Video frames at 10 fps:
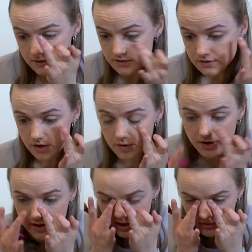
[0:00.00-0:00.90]
So
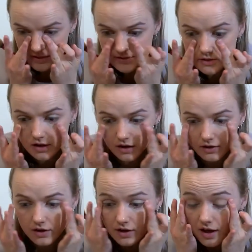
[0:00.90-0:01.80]
now that's
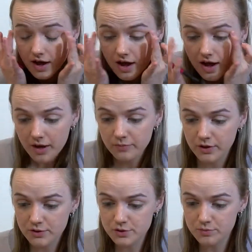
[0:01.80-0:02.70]
done, I'm
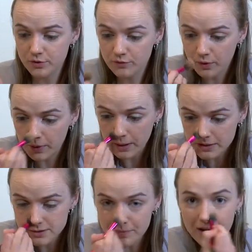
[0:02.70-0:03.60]
going to move on
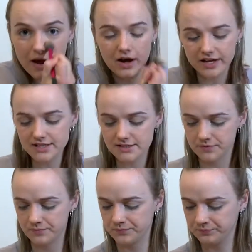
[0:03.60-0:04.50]
to my eyes.
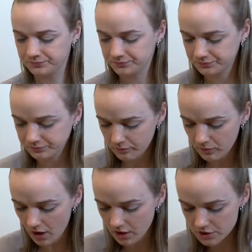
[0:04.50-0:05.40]

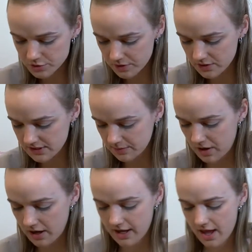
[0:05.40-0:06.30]
I'm going to be using
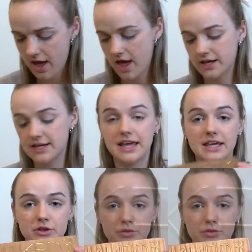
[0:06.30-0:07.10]
my Naked